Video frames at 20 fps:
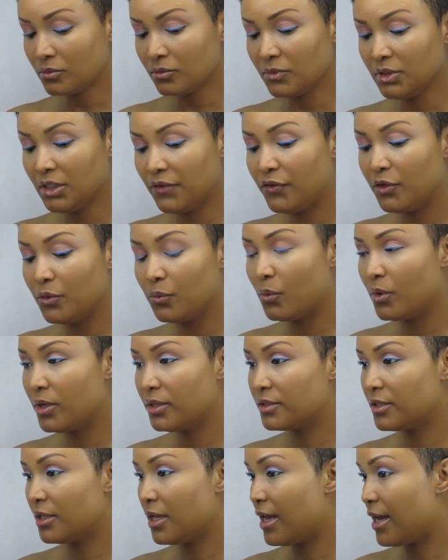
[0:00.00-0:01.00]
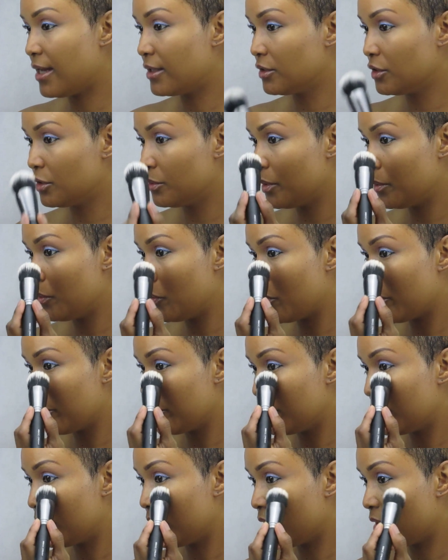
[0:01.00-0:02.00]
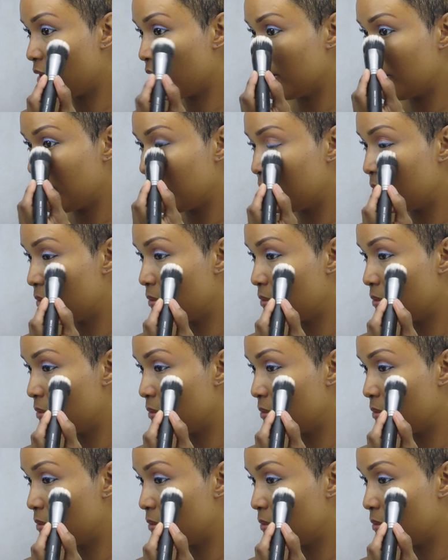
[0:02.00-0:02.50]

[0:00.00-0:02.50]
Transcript: And if you want to add a little bit more, you can.